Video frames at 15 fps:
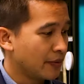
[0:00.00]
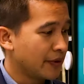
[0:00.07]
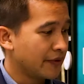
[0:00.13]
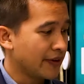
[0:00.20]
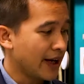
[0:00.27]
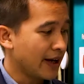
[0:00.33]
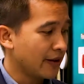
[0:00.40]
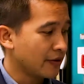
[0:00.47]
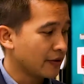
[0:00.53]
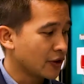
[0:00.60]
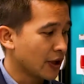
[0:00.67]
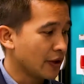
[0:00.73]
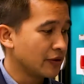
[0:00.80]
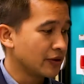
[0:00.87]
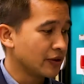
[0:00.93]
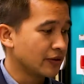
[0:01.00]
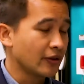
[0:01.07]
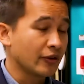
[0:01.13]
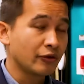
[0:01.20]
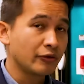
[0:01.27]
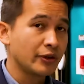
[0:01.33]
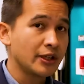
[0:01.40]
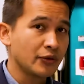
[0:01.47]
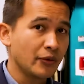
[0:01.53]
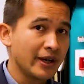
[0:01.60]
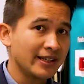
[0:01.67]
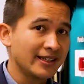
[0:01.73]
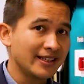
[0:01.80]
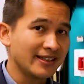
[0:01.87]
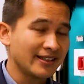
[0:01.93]
We've now chosen the three
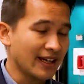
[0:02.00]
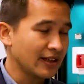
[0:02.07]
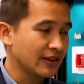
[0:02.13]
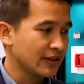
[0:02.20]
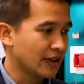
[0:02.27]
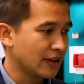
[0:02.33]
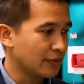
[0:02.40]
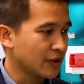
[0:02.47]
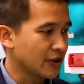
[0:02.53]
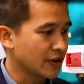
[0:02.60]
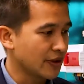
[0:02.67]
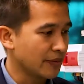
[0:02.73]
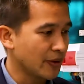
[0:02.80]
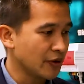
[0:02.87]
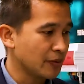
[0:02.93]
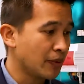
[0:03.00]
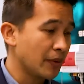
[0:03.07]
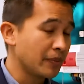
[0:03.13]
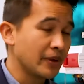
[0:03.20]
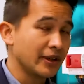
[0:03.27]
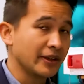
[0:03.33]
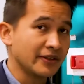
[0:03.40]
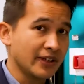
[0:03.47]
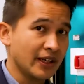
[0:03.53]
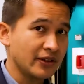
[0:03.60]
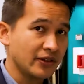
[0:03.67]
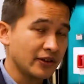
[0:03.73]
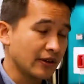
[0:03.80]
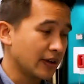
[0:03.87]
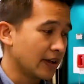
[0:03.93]
twenty sensor, which is the most popular
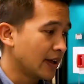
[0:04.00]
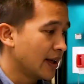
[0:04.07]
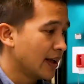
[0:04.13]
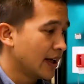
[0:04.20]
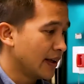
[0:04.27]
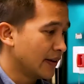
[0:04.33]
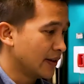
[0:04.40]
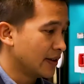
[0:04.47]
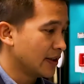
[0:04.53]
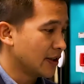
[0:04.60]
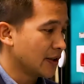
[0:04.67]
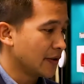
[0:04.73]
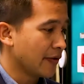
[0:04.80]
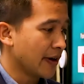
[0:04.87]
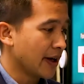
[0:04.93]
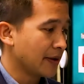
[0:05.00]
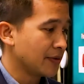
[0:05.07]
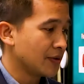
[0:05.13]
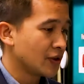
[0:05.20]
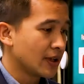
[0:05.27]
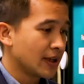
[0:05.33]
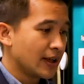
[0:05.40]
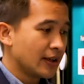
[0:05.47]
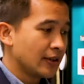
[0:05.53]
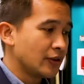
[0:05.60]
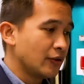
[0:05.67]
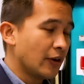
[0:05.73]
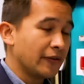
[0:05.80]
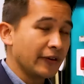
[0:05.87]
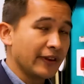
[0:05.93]
sensor in the Digidim range,
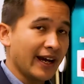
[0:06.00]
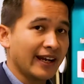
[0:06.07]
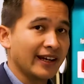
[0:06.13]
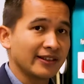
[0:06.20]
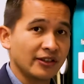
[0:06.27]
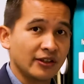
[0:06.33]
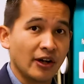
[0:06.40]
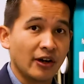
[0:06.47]
to offer that as a